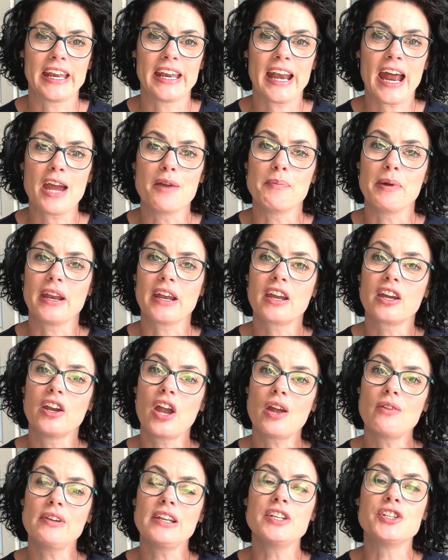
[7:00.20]
it out, but it can
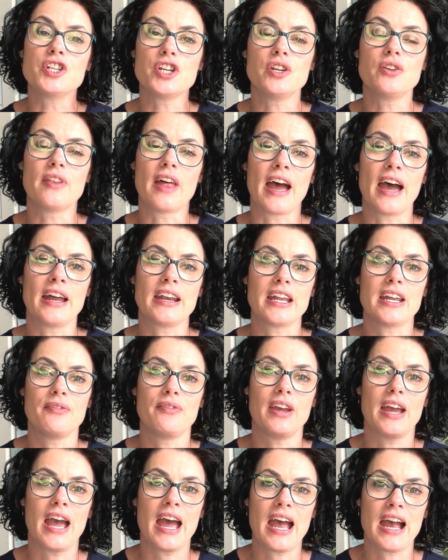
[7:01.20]
only do that if
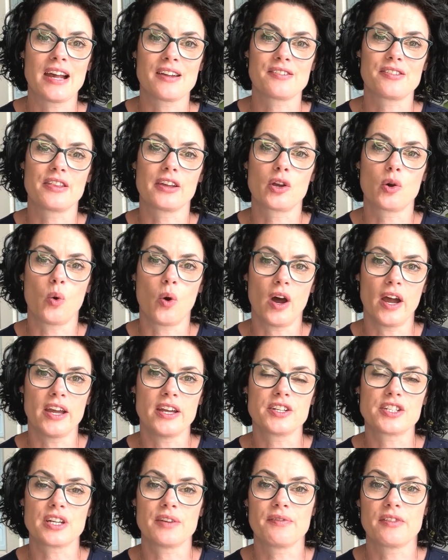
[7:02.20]
it has the
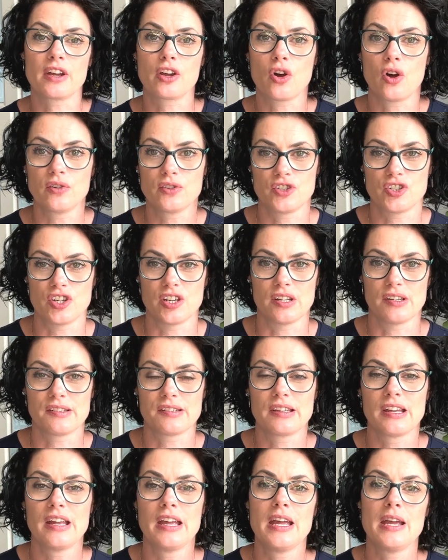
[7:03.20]
quiet of the
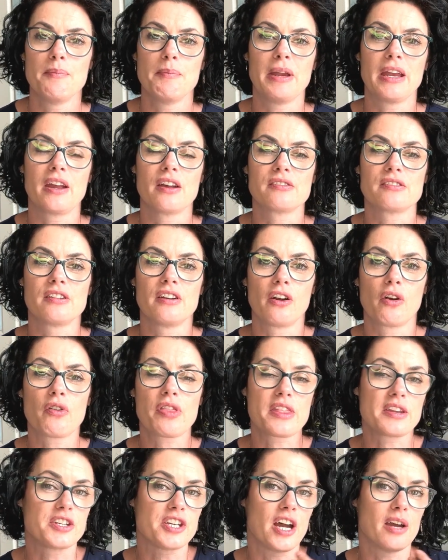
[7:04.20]
conscious, because a lot of
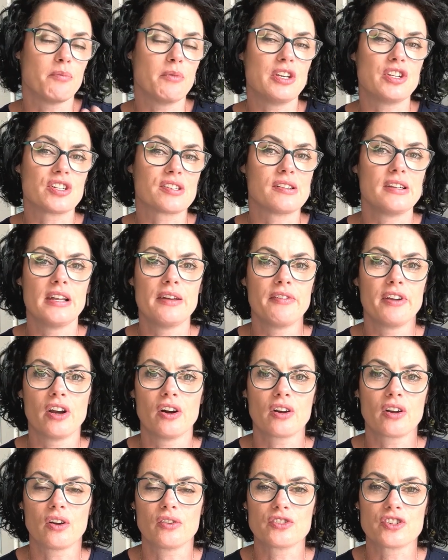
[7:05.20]
the time we just live in
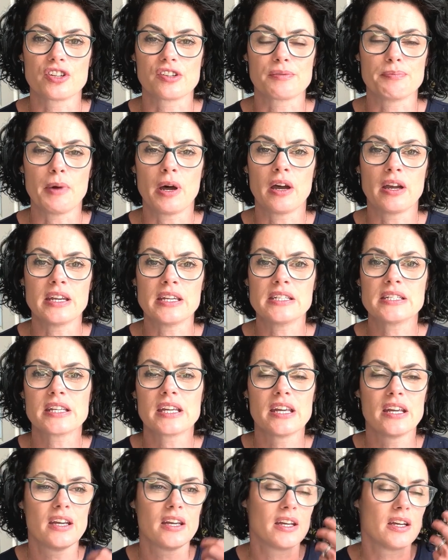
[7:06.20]
our conscious mind,
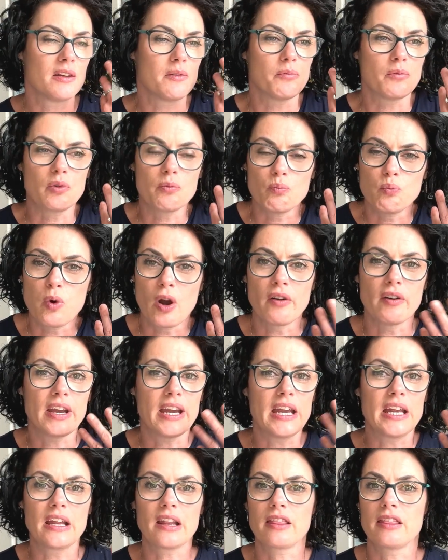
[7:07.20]

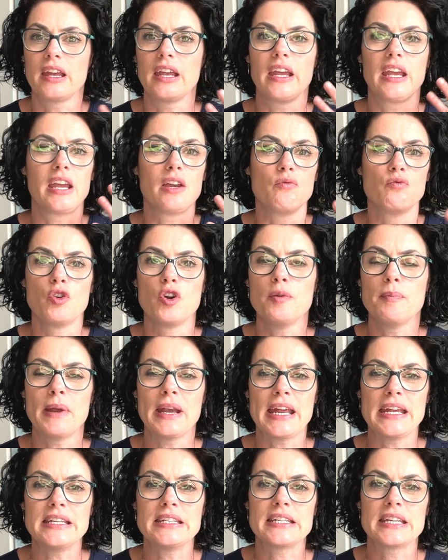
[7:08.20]
worrying, thinking,
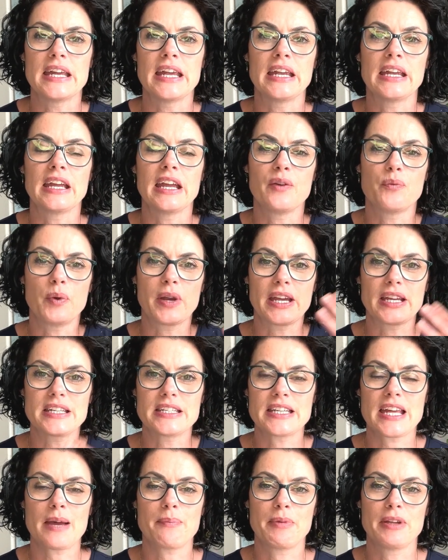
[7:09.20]
ruminating. If we can
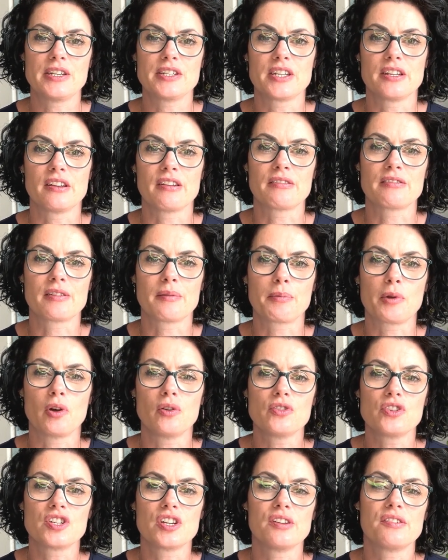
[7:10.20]
tap into the
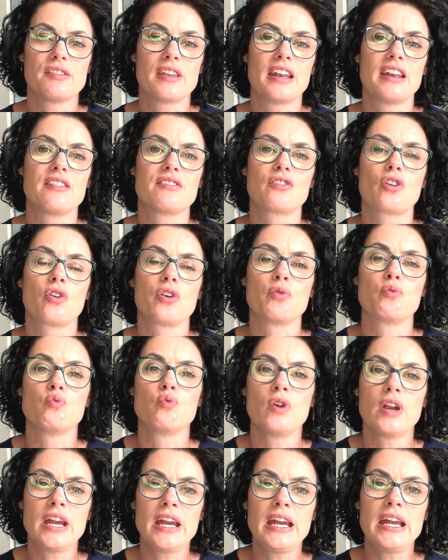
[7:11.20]
subconscious, then it's got a
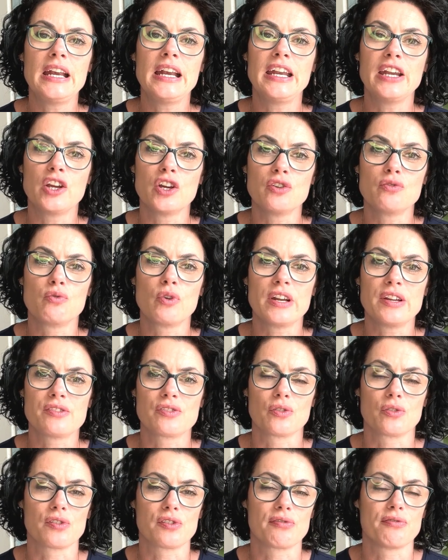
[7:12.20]
really good
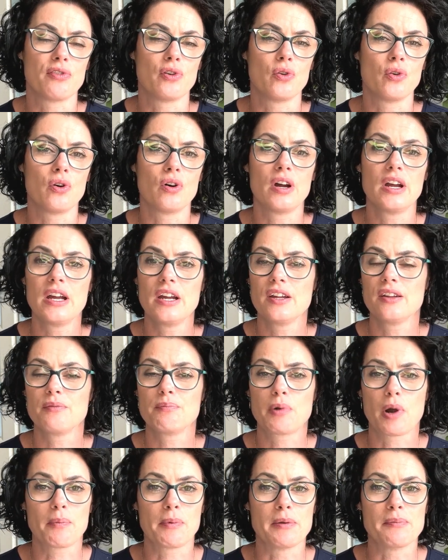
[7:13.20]
resource for
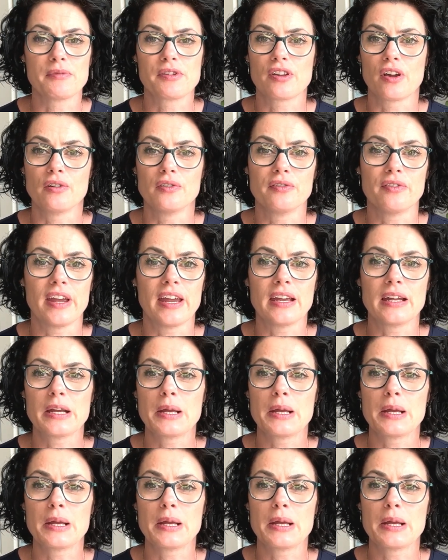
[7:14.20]
problem solving.